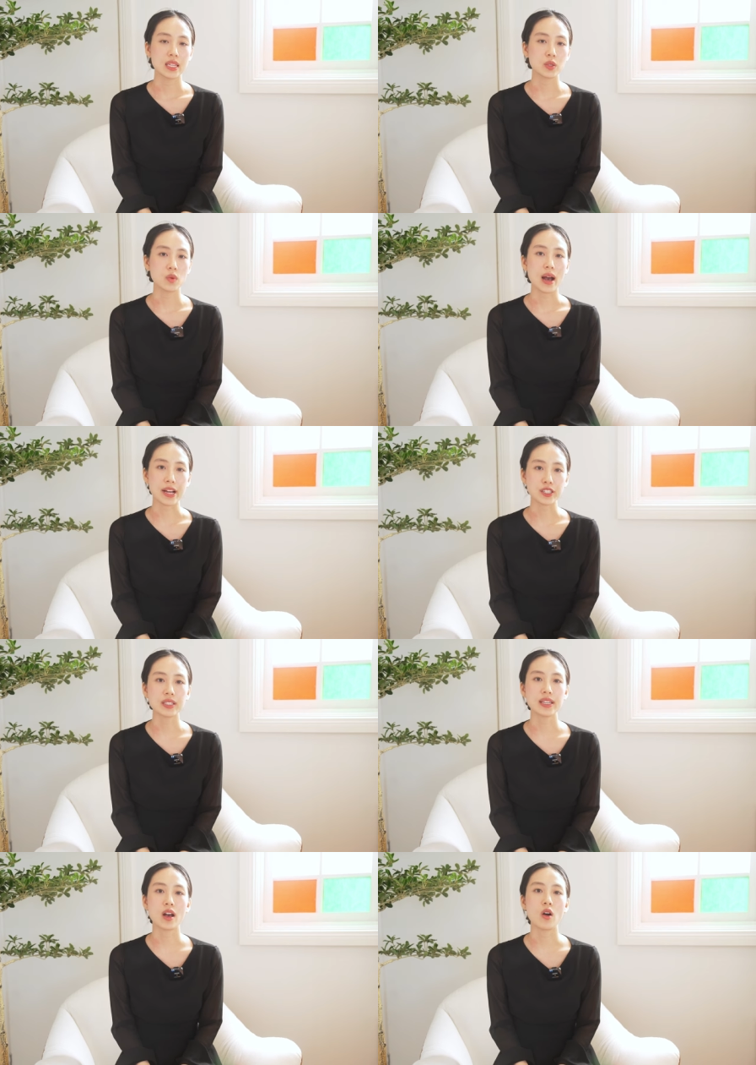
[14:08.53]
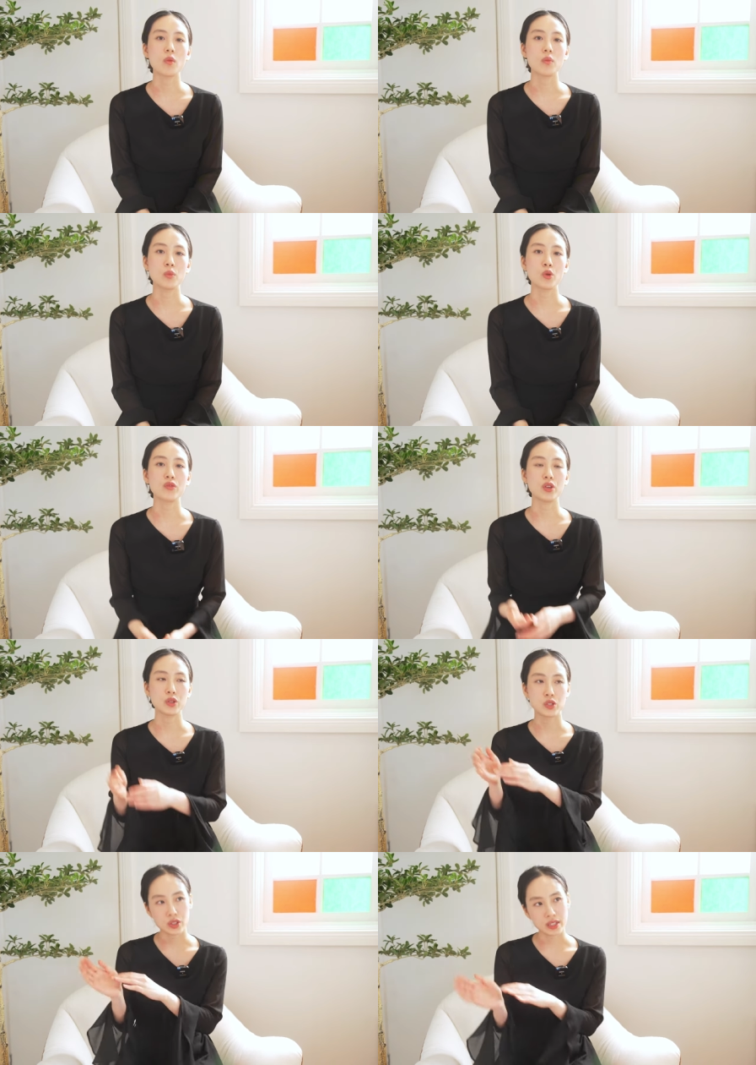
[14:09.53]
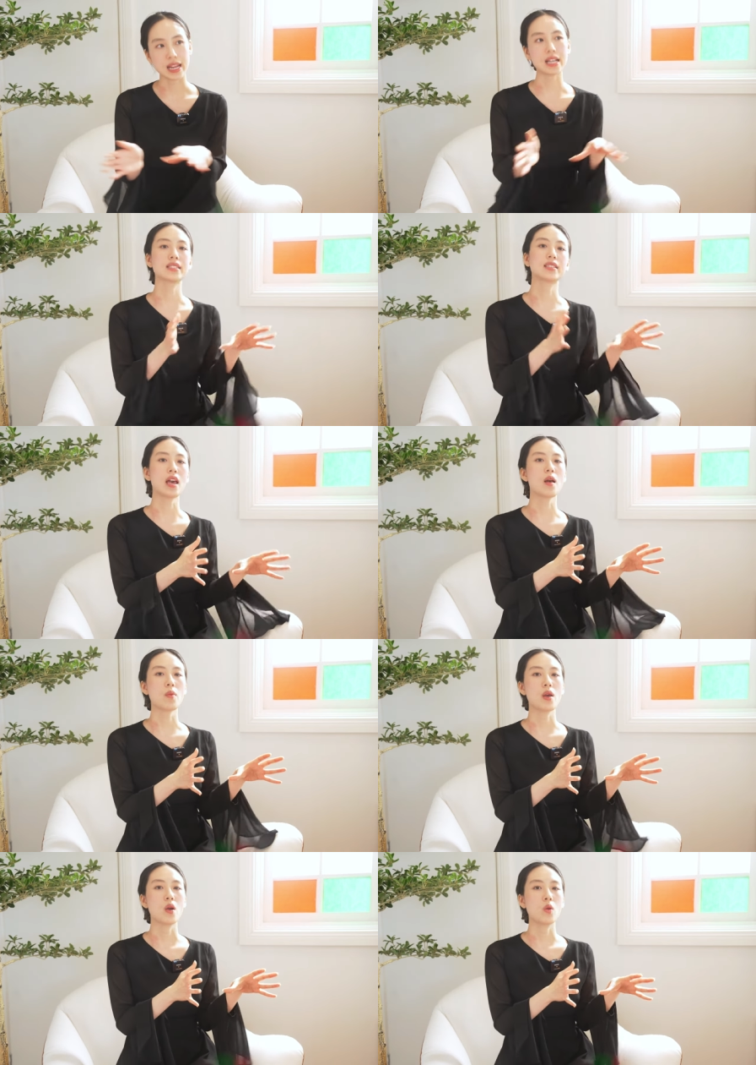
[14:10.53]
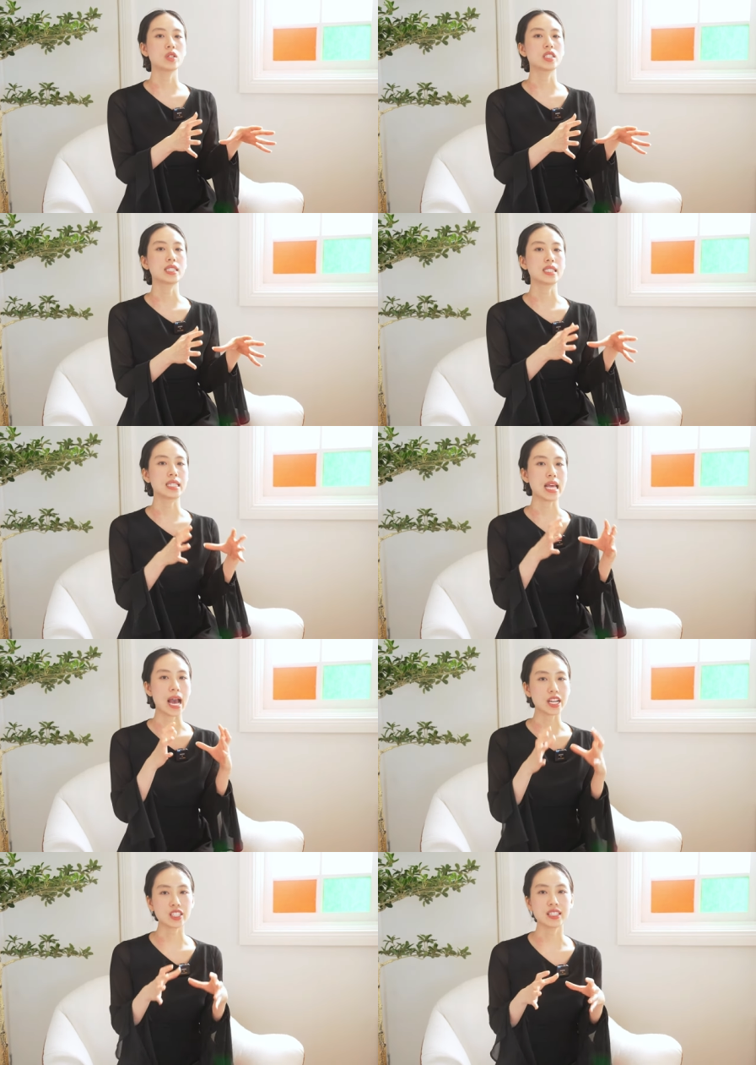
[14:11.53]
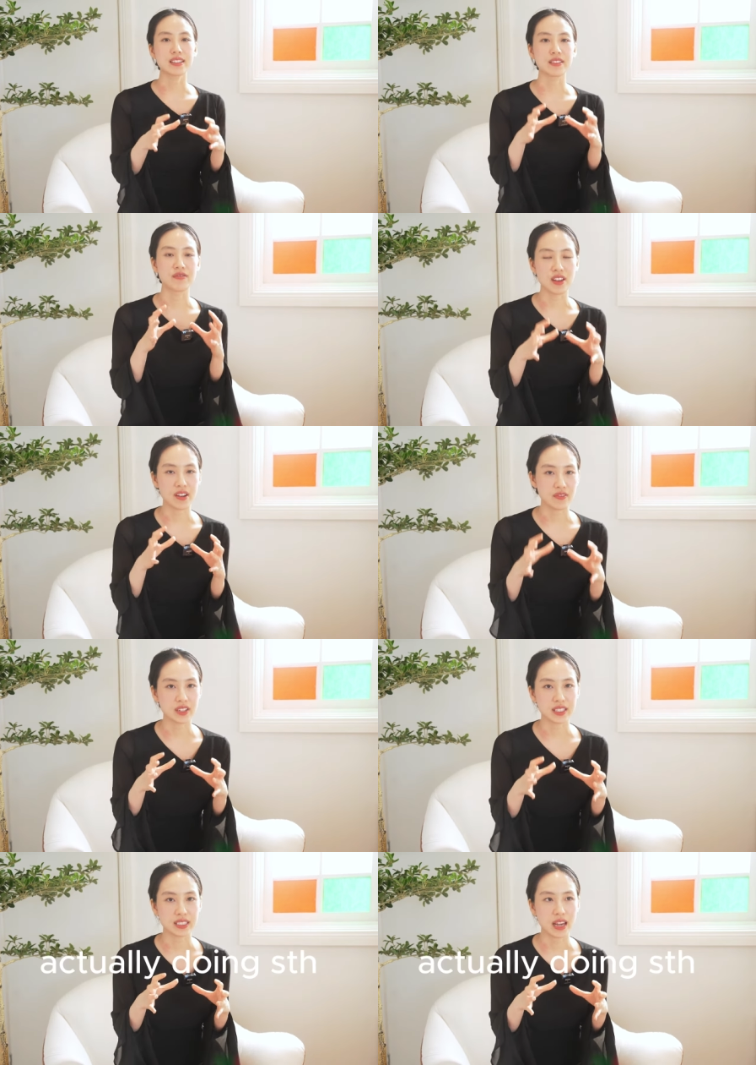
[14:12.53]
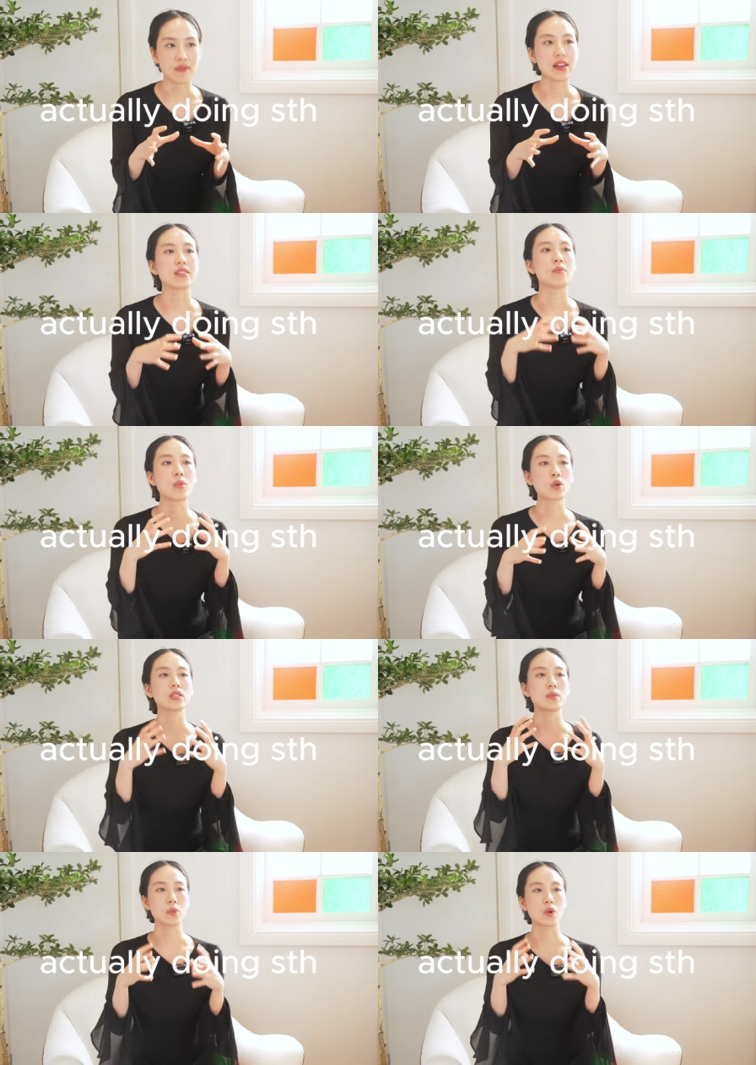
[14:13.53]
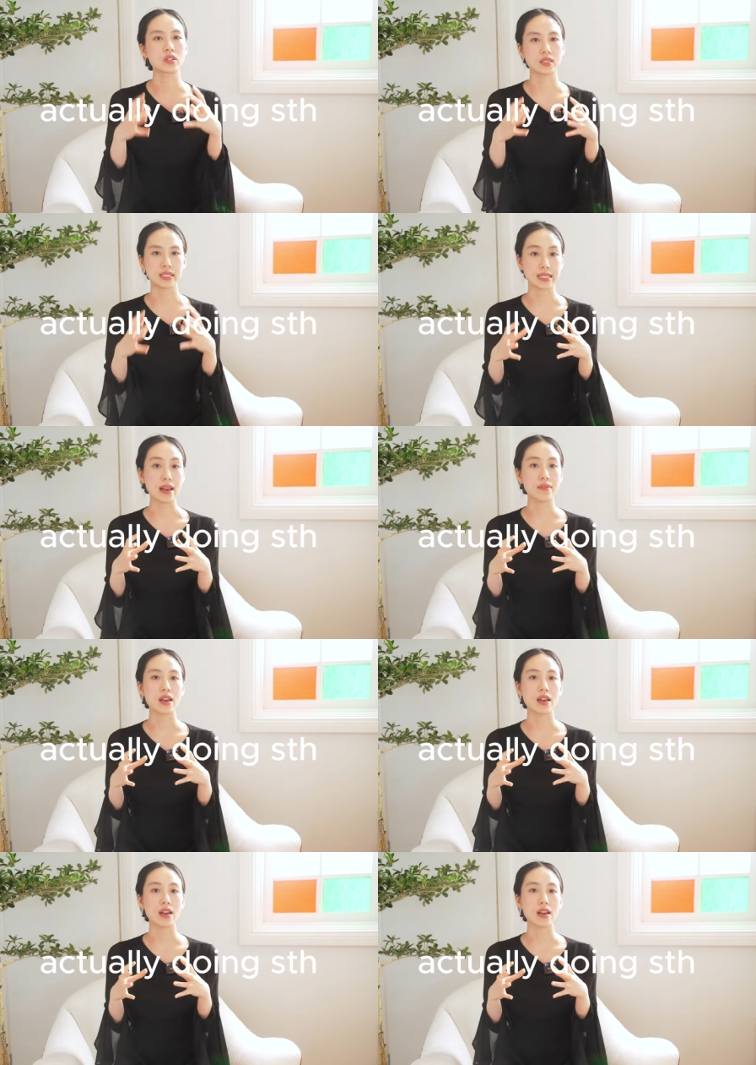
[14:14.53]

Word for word: This will actually help move you to the next step, which is actually the very first step and the most important step